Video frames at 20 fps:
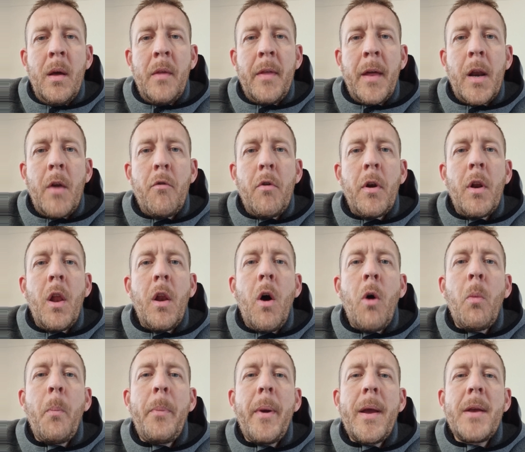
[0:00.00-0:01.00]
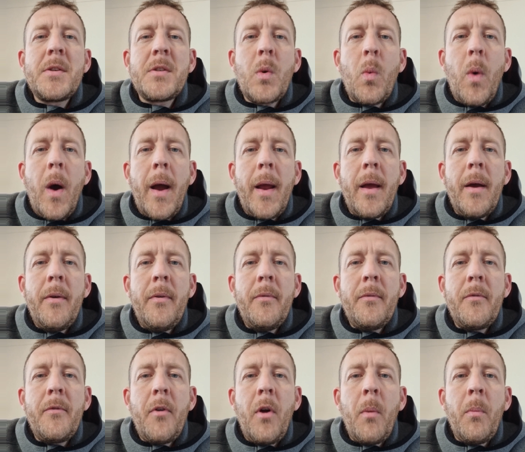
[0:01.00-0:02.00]
Then I run a long piece of wire
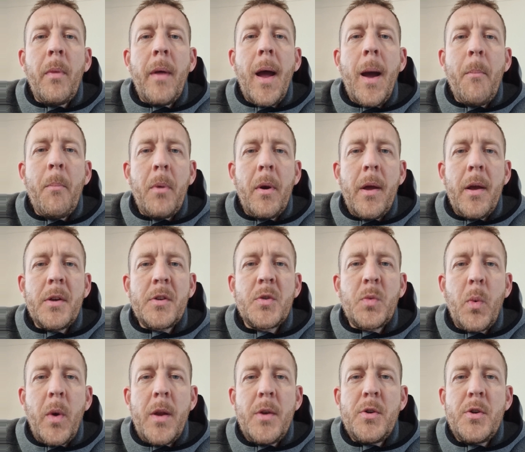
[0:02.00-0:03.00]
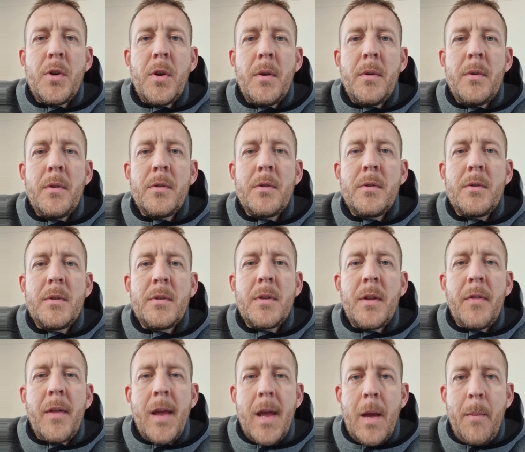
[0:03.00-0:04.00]
from the handbrake switch
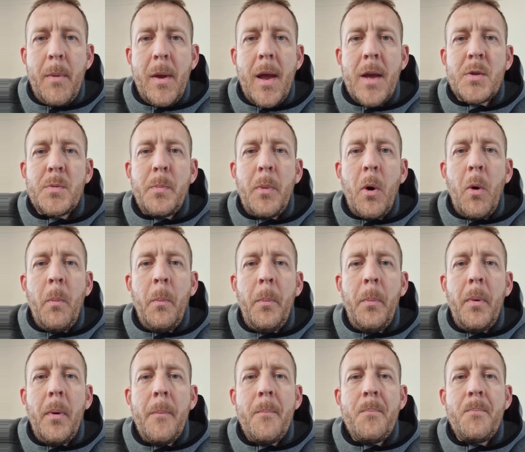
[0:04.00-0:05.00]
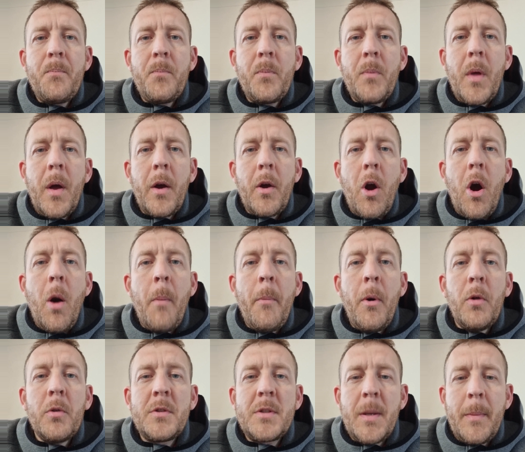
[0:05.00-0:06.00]
to the ABS pump. I got a
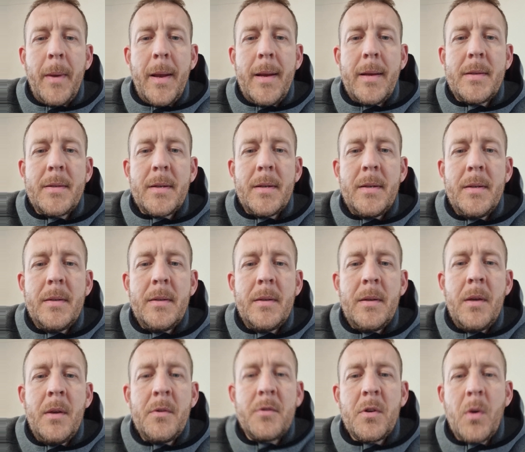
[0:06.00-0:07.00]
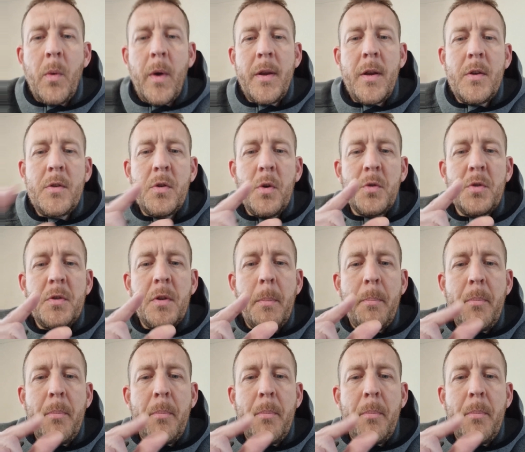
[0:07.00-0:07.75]
multimeter, so when you touch the